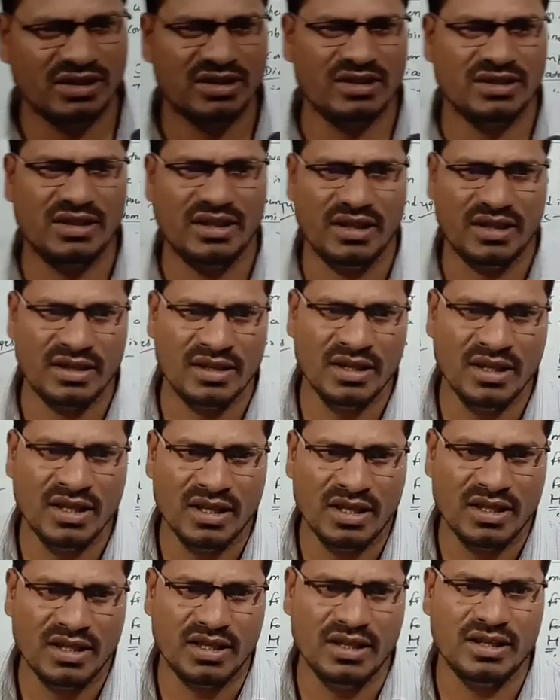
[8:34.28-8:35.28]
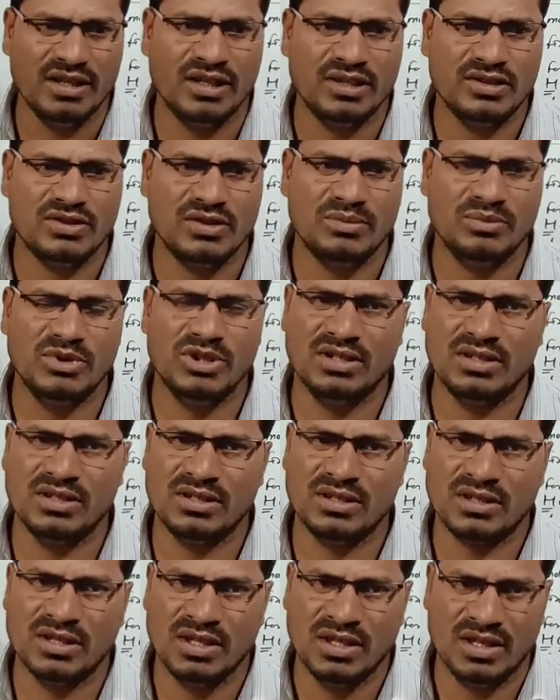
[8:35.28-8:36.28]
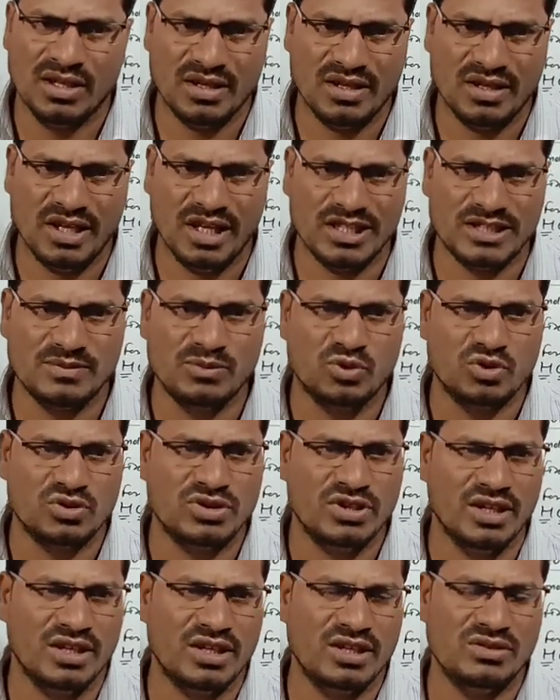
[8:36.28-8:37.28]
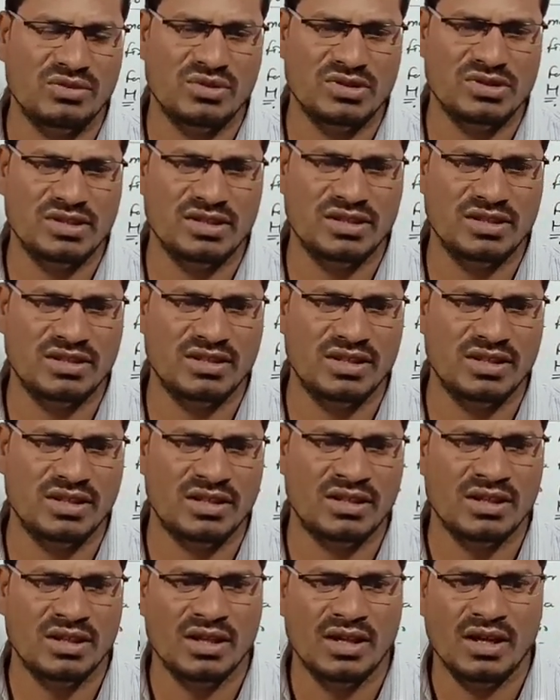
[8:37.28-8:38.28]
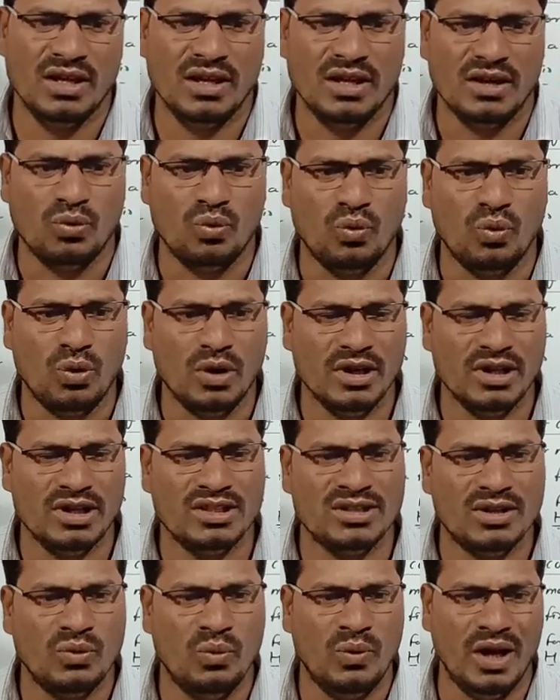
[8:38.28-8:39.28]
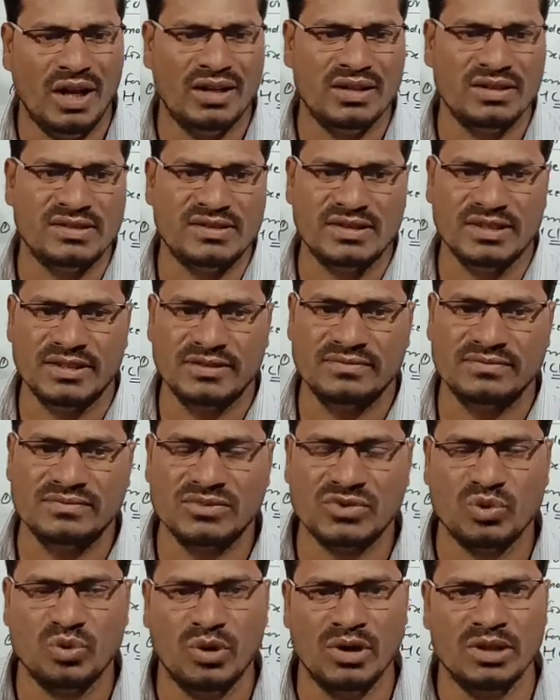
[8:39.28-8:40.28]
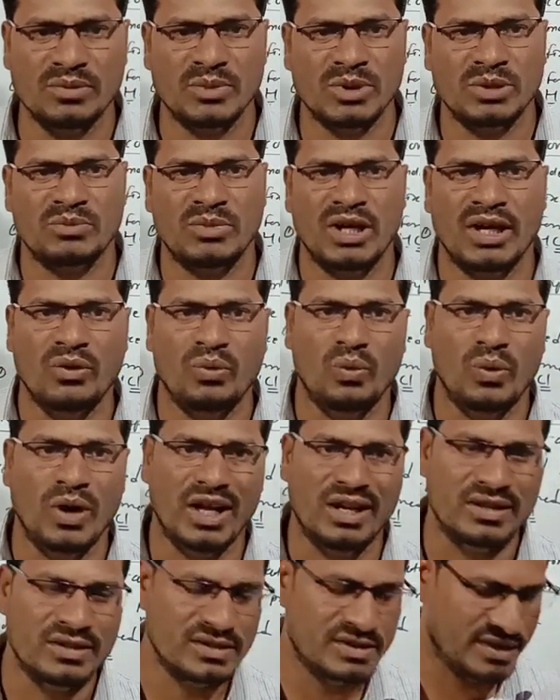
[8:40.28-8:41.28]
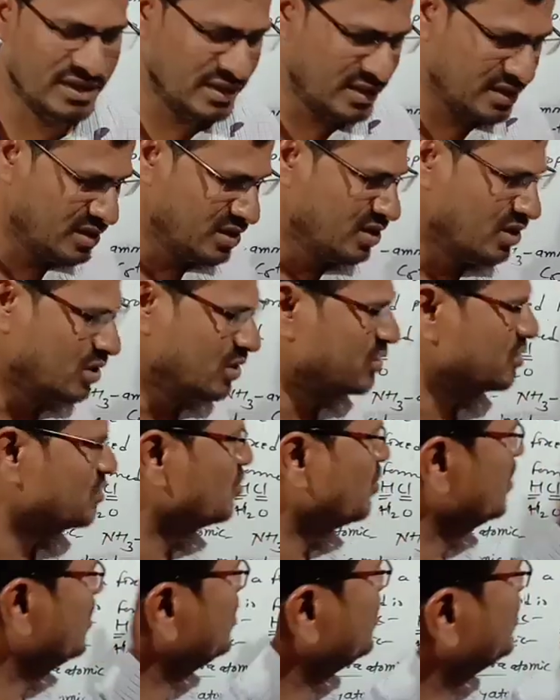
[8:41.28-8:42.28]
is there in case of the textbook. Second question is there, what is the valency? What do you mean by valency? So in